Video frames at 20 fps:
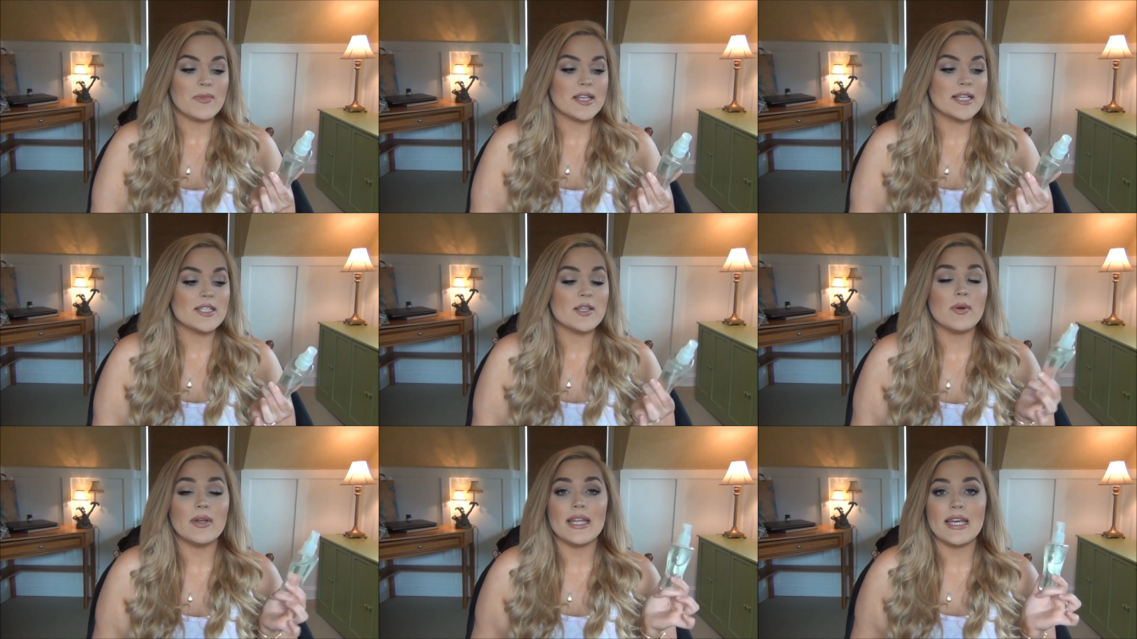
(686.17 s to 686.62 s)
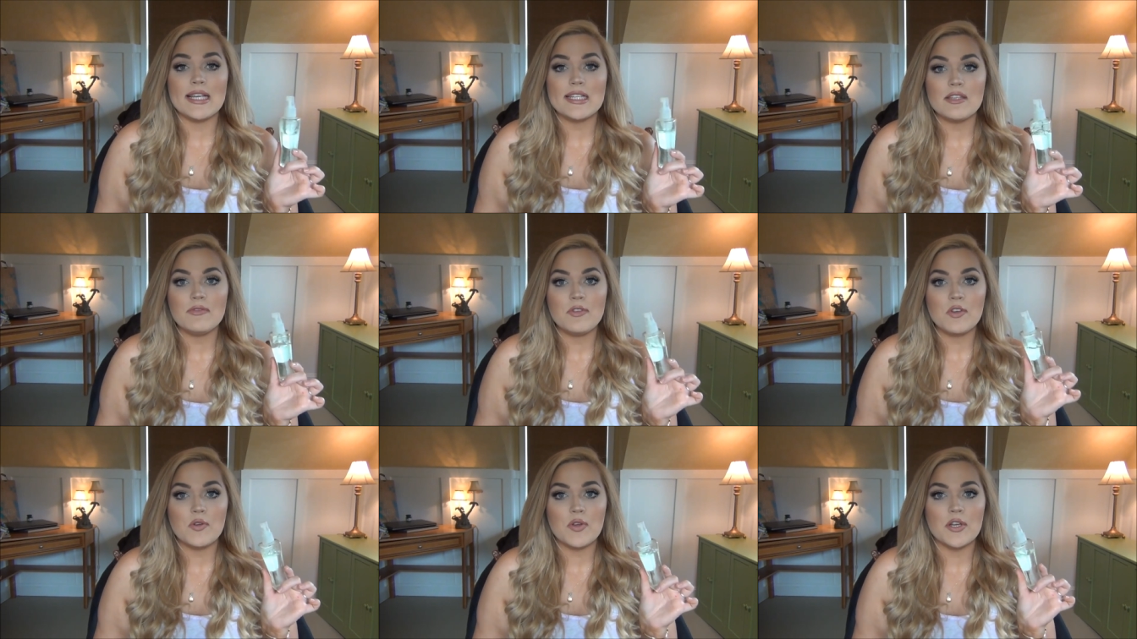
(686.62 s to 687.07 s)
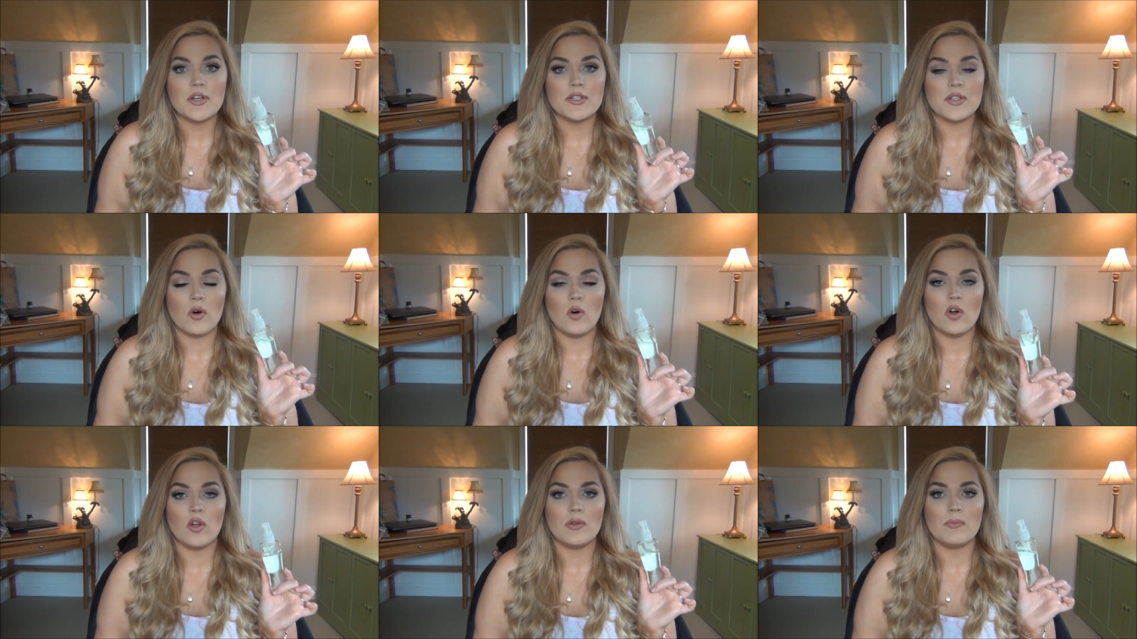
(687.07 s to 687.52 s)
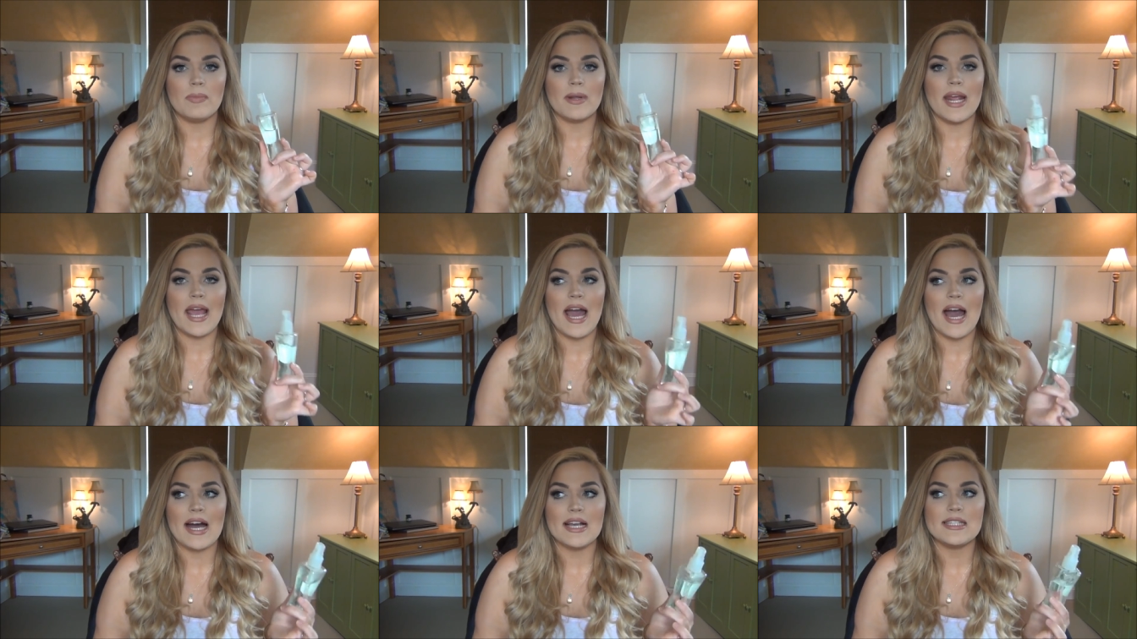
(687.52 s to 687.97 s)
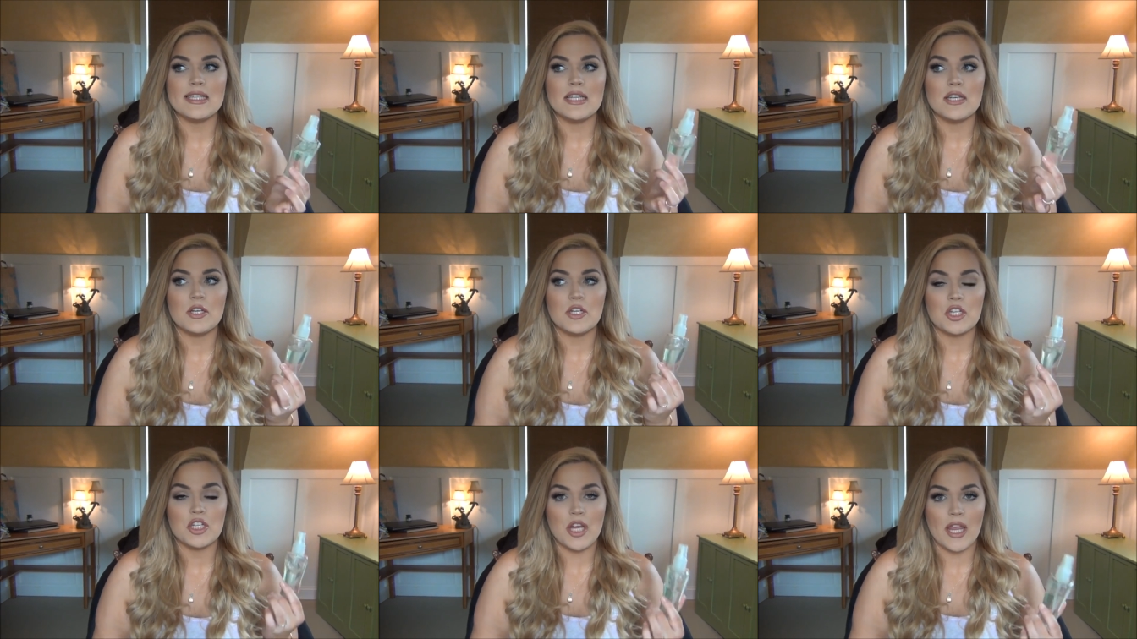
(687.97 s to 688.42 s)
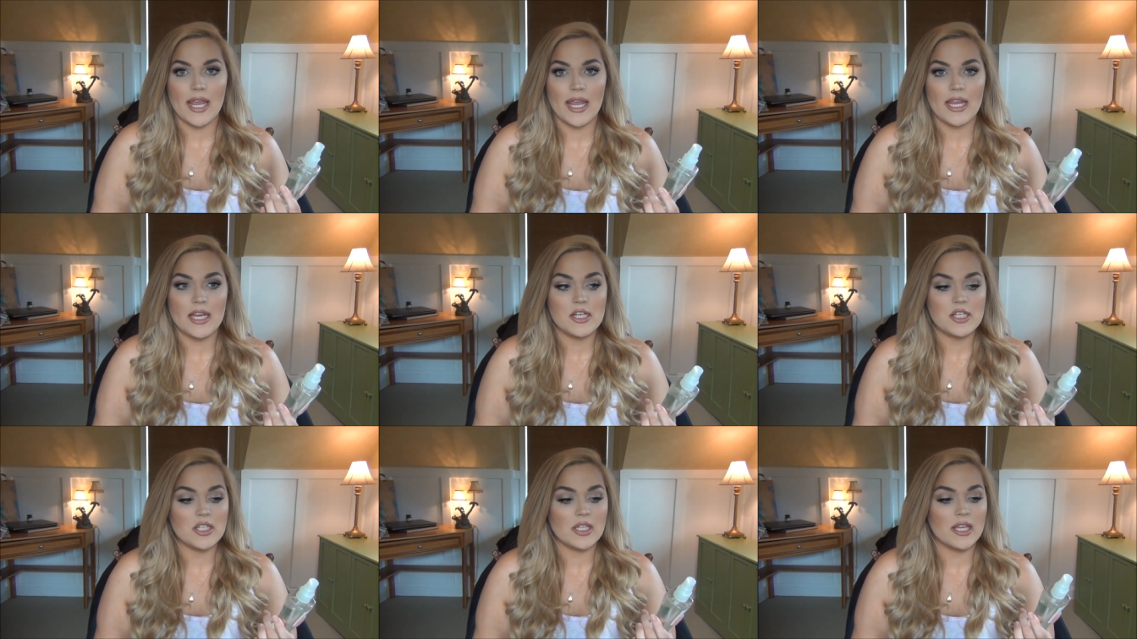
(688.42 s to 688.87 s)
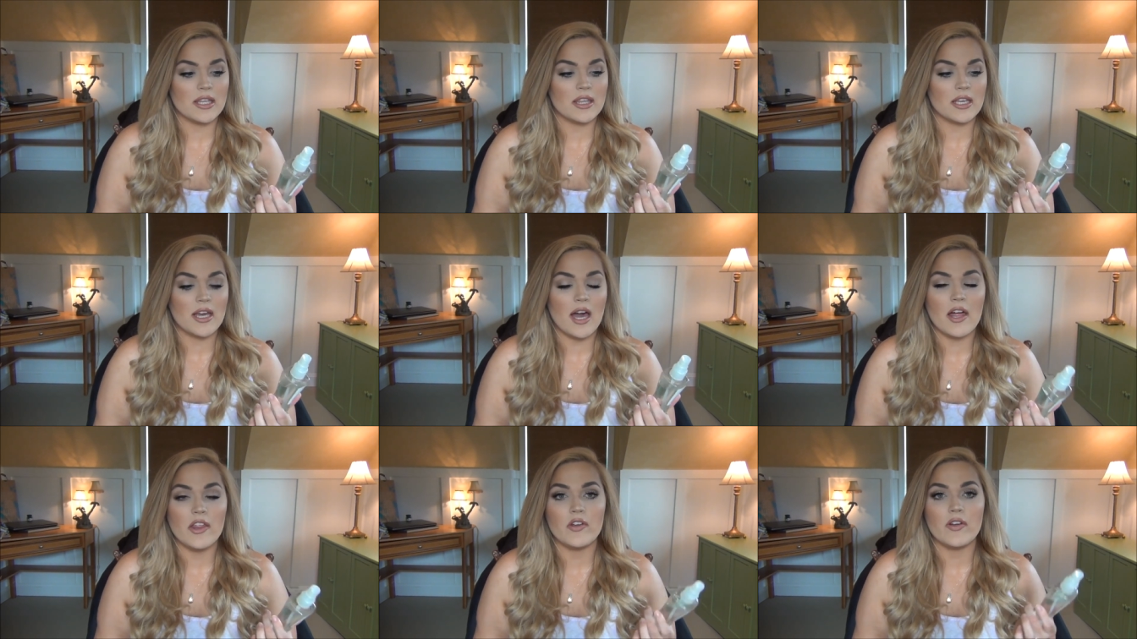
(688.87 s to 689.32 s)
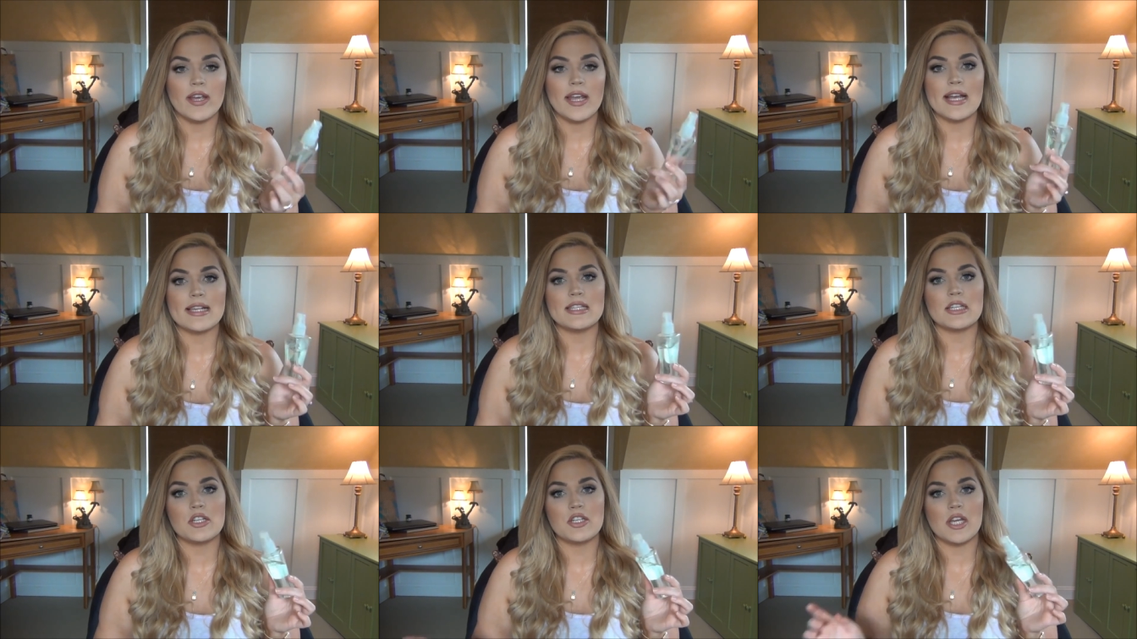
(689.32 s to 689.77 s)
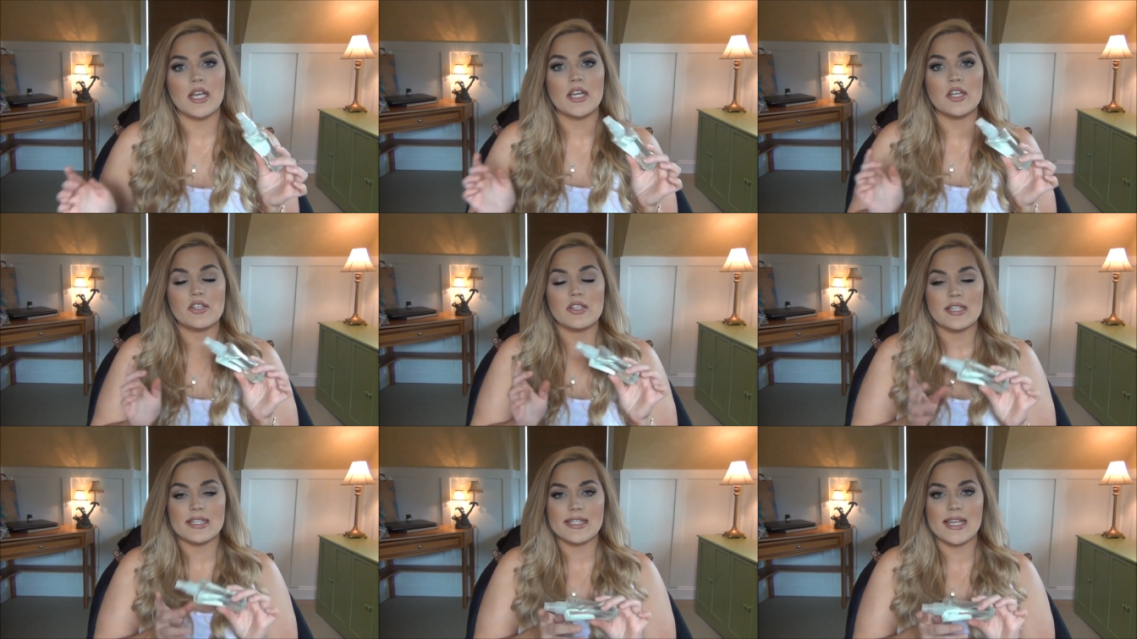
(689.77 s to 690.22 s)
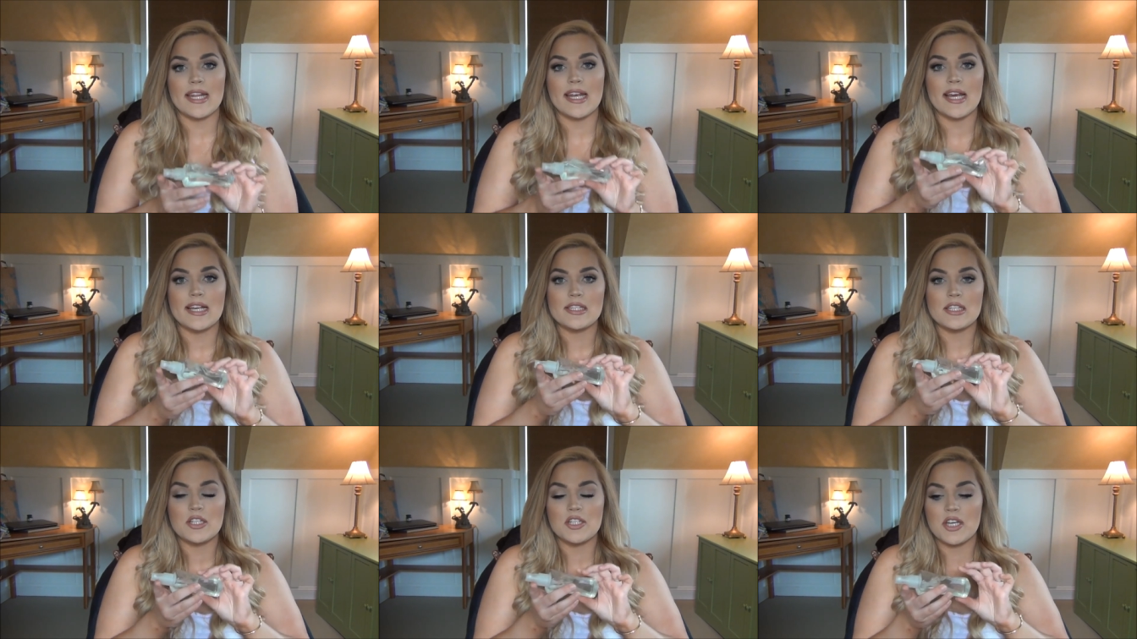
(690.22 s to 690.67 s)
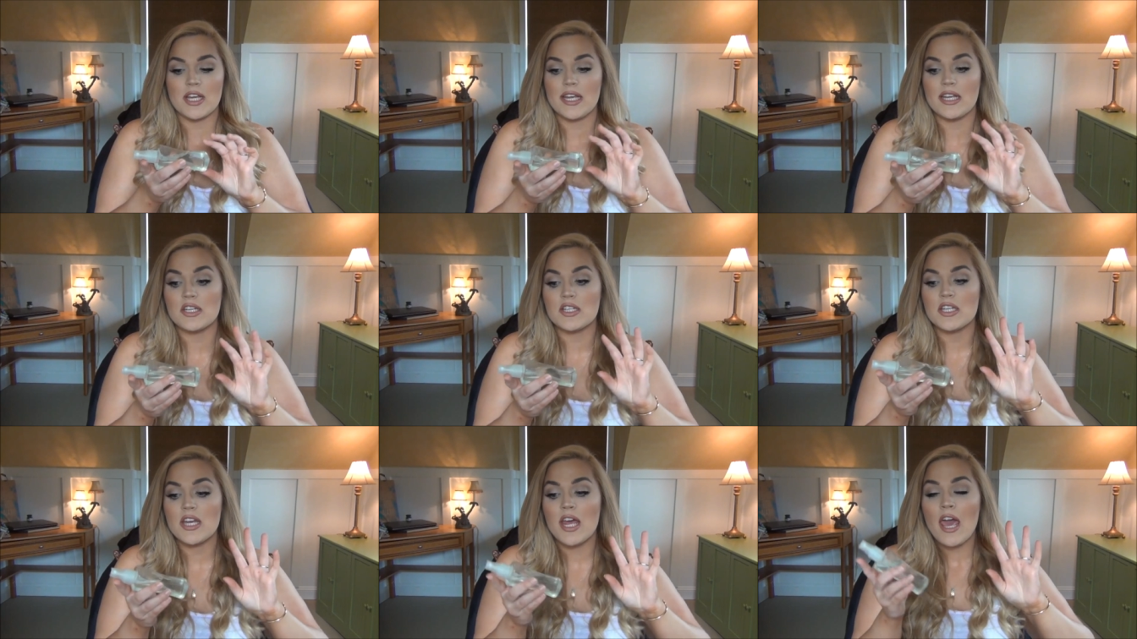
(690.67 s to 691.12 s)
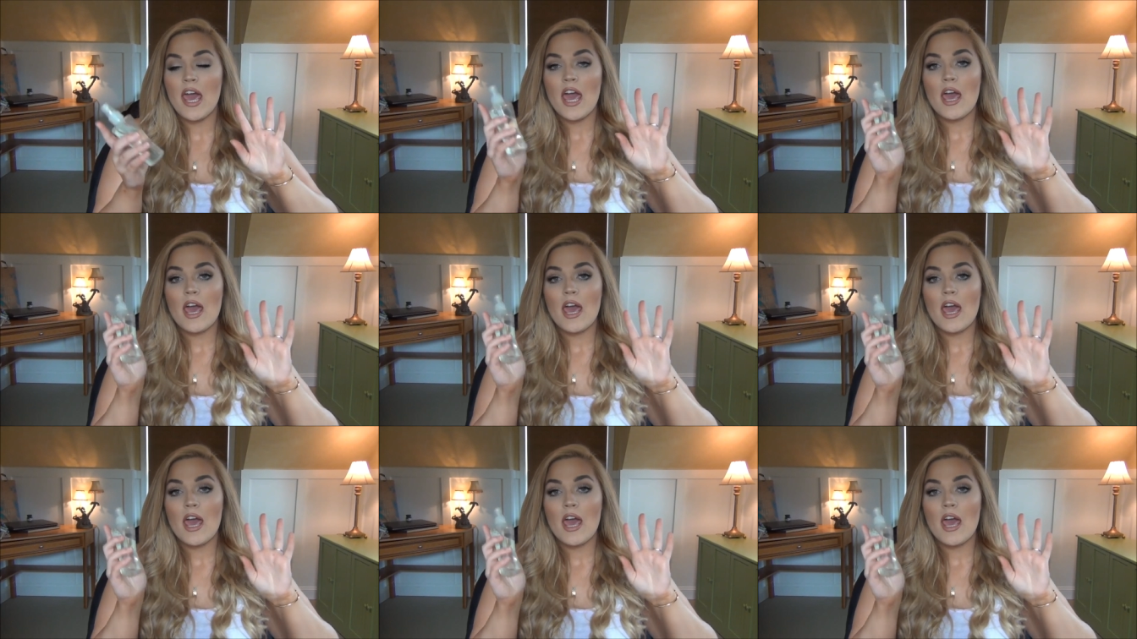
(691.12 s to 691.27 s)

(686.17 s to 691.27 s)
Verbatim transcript: So it is a few years old, but it hasn't changed. Like, the coloring hasn't changed, the scent hasn't changed,